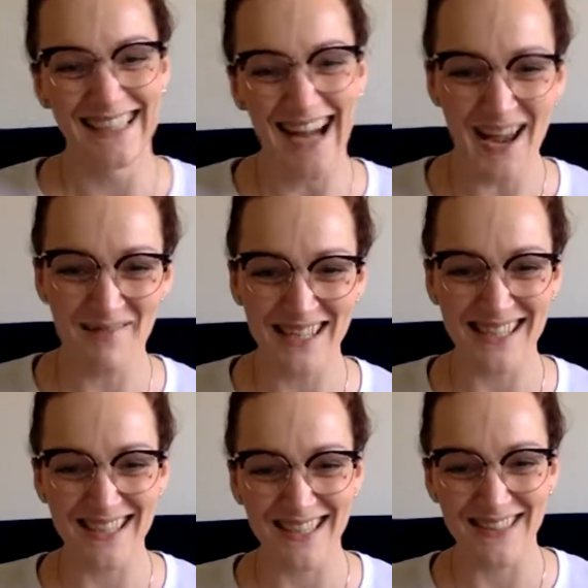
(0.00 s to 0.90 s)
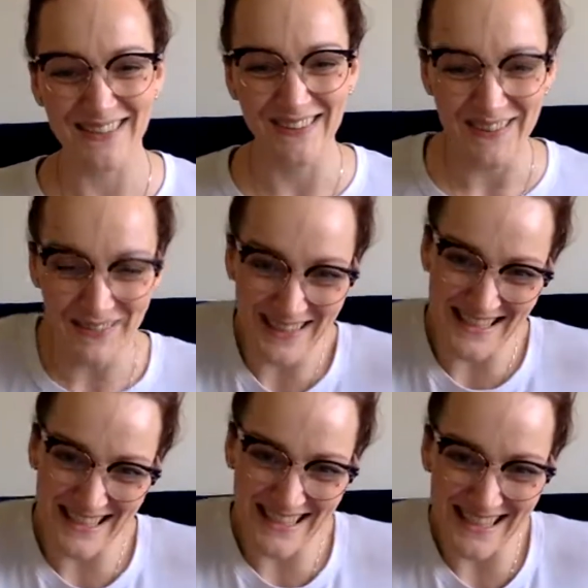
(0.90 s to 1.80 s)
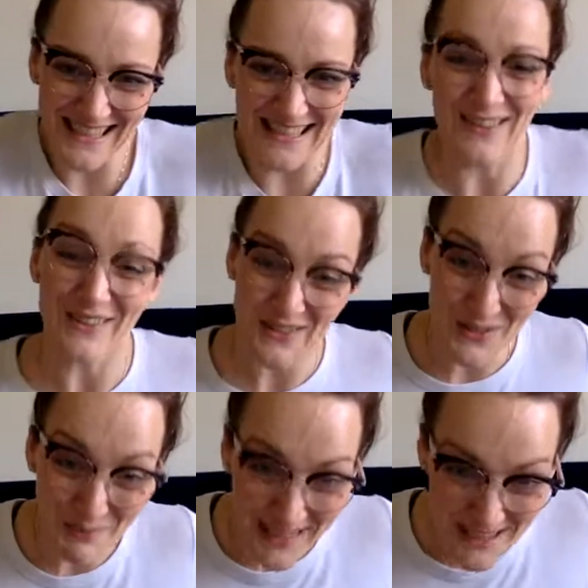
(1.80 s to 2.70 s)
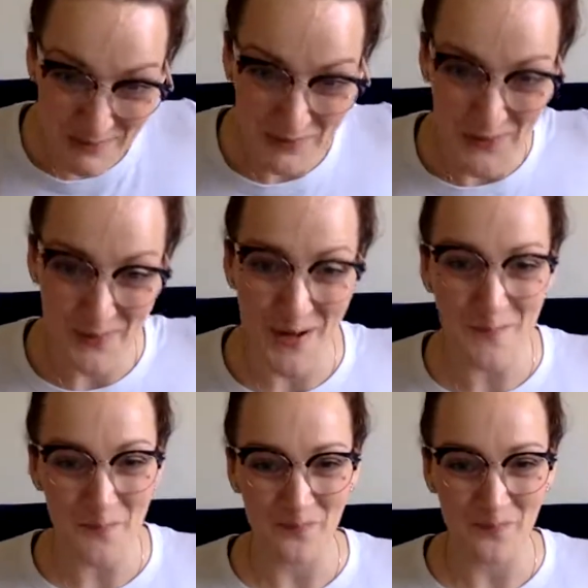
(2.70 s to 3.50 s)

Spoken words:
I missed you. Felicity is also a burlesque performer,